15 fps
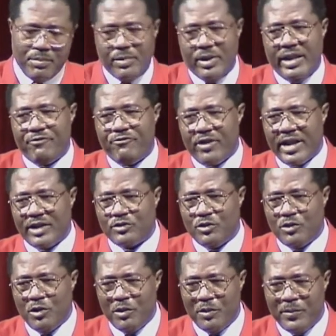But they forget to
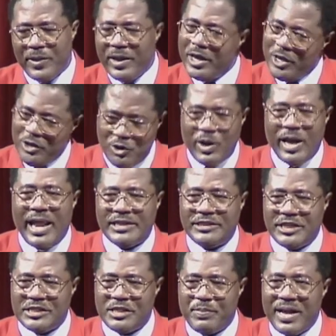know you are like
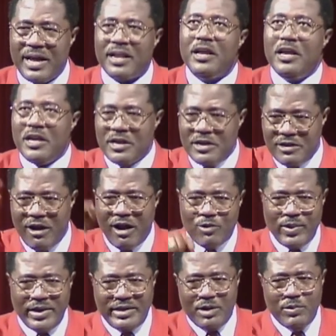Jezebel, God
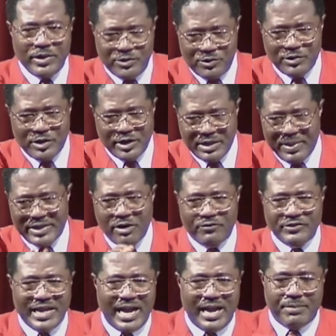will deal with you. It's a matter
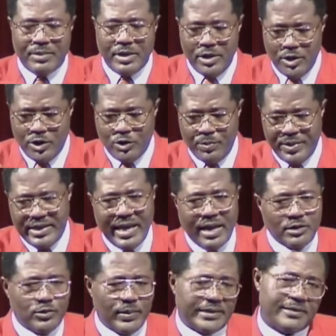of time you'll be
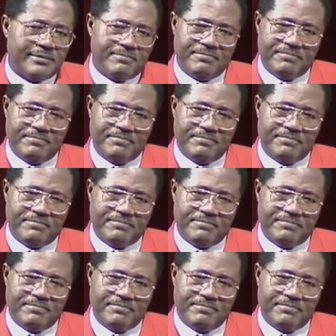dealt with.